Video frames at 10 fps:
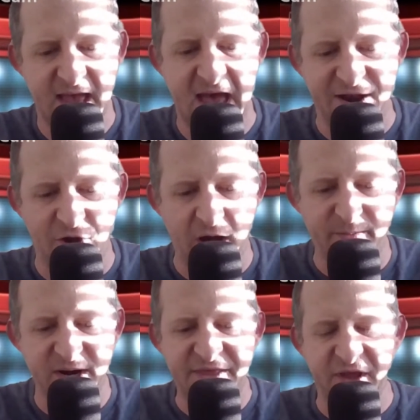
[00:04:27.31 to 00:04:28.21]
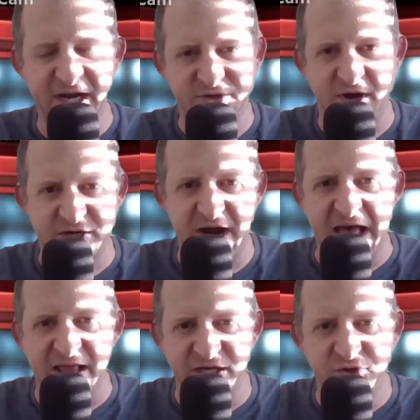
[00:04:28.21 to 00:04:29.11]
at Auburn Athletic Director
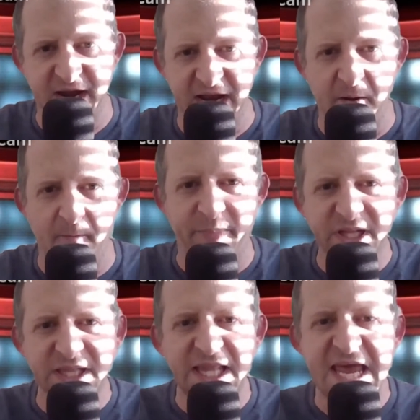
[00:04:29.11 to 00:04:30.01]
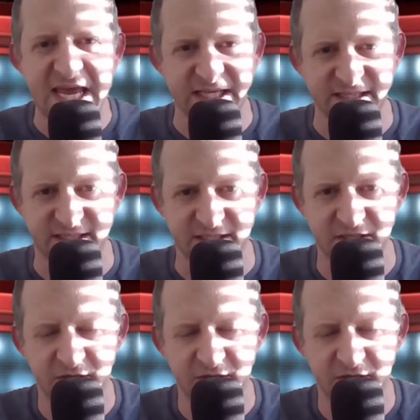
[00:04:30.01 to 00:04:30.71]
Alan Green. Please,